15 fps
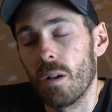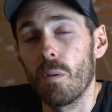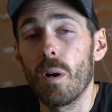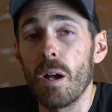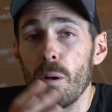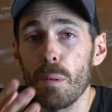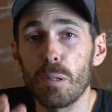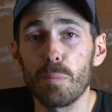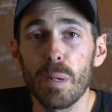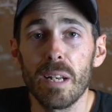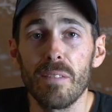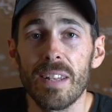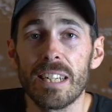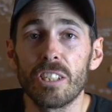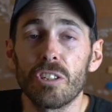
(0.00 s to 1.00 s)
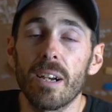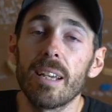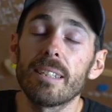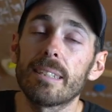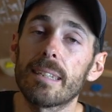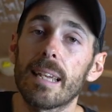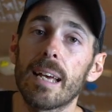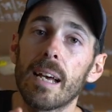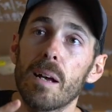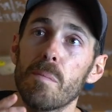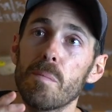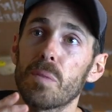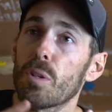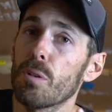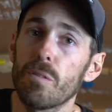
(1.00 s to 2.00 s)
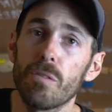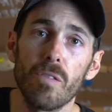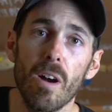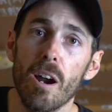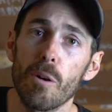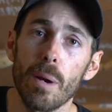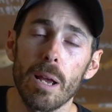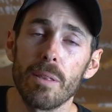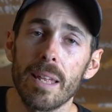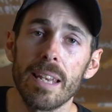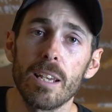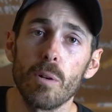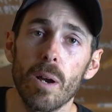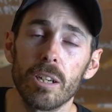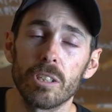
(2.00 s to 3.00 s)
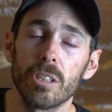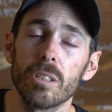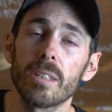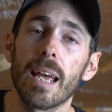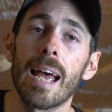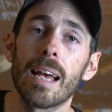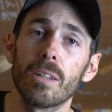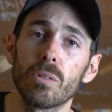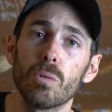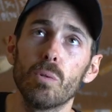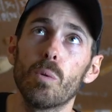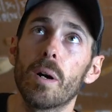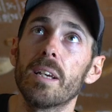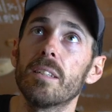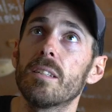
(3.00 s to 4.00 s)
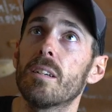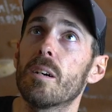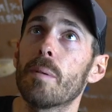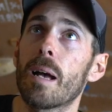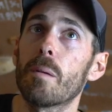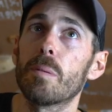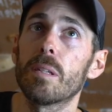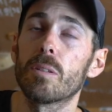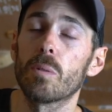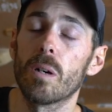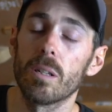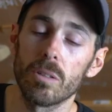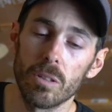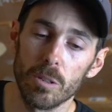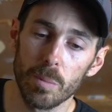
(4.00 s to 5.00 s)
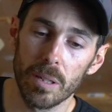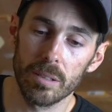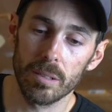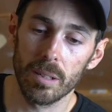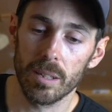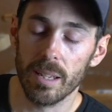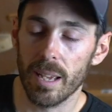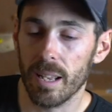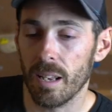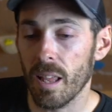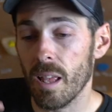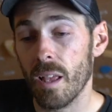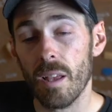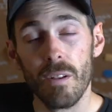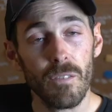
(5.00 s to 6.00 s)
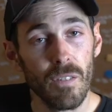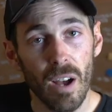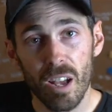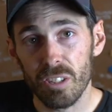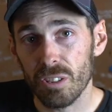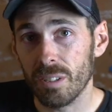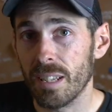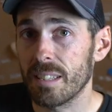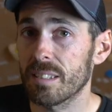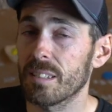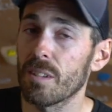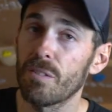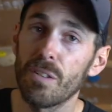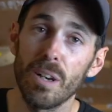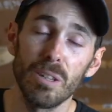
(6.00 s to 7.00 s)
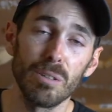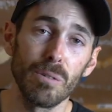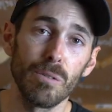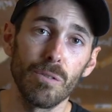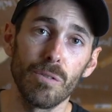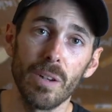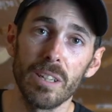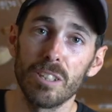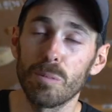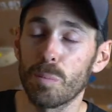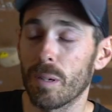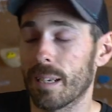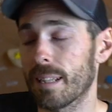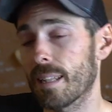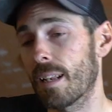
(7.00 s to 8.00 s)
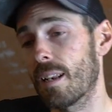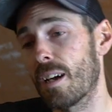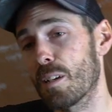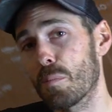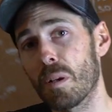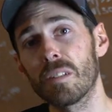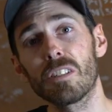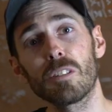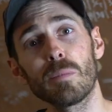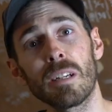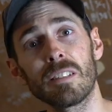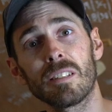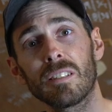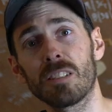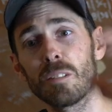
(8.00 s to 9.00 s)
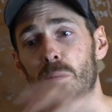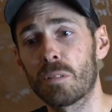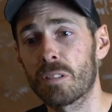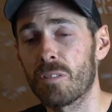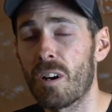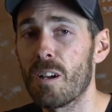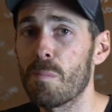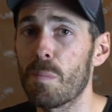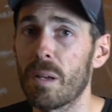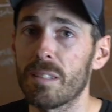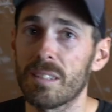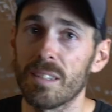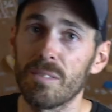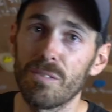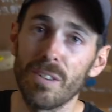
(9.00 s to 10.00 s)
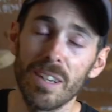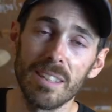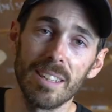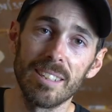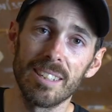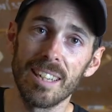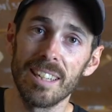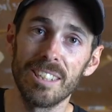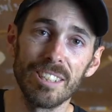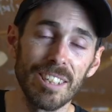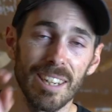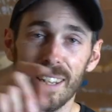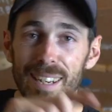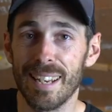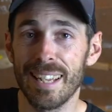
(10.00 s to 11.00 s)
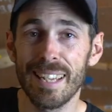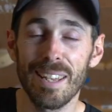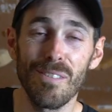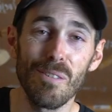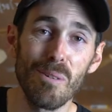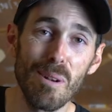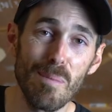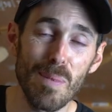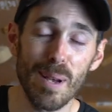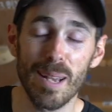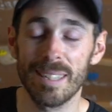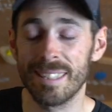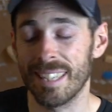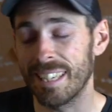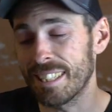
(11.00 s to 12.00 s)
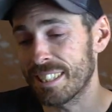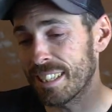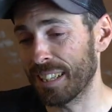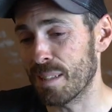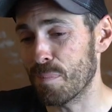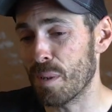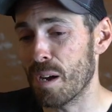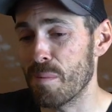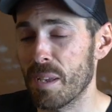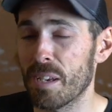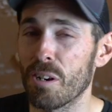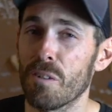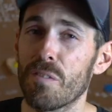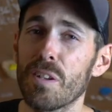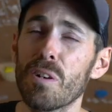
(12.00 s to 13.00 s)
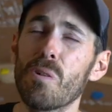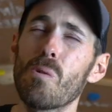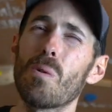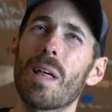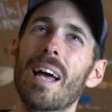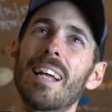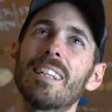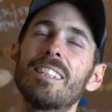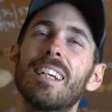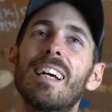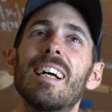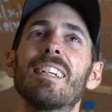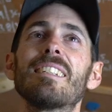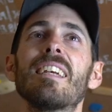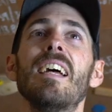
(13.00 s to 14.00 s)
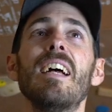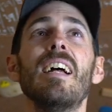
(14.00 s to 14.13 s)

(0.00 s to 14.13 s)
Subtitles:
Well, I hope that's been of interest. Do fire away with any questions as always. I'm happy to answer as best I can. Find us on Insta, find us on Facebook, click the like button, smash the subscribe button, find the t-shirt link if you want to buy a t-shirt, the buy me a coffee, all that jazz.